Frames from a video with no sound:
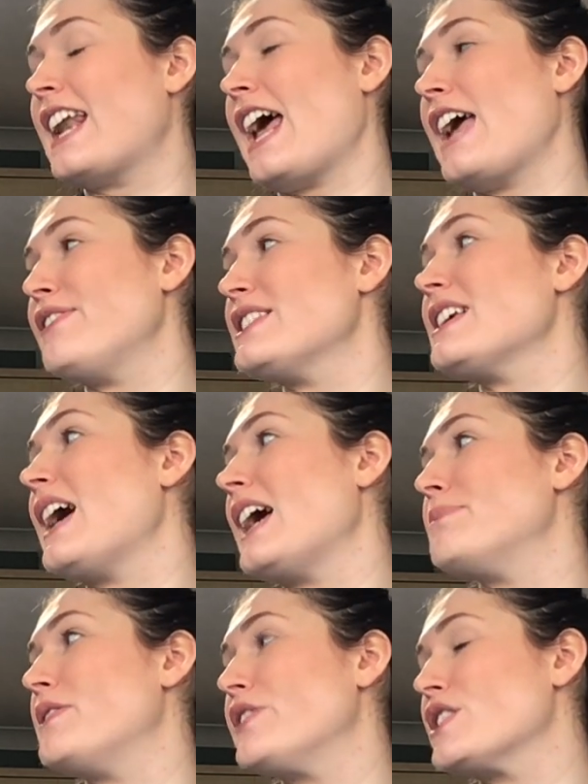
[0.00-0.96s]
I have a
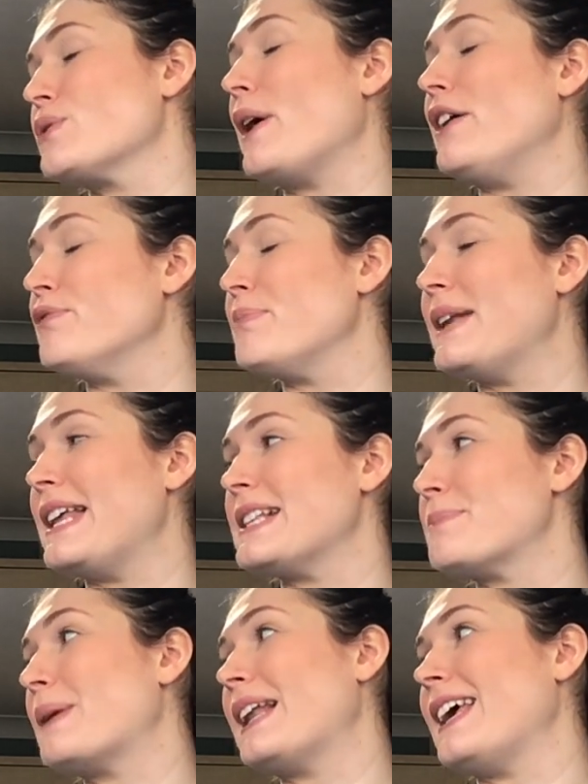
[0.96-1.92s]
timer for 12 minutes,
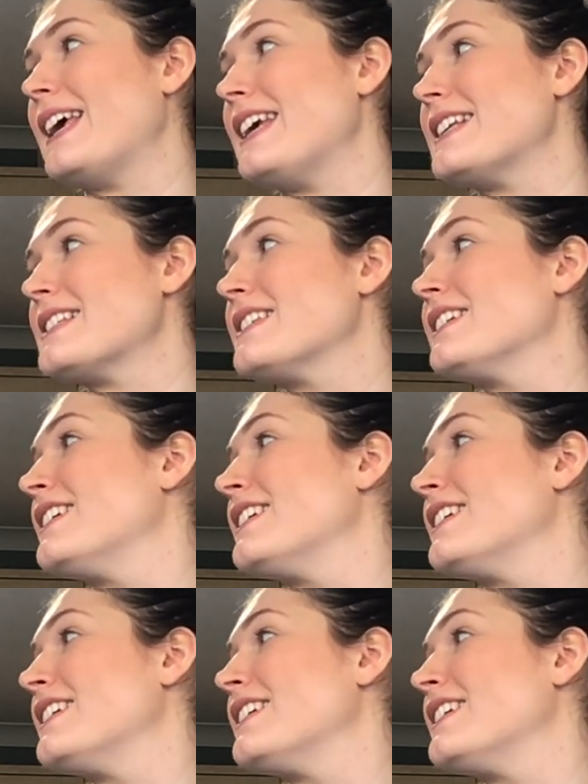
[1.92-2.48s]
please?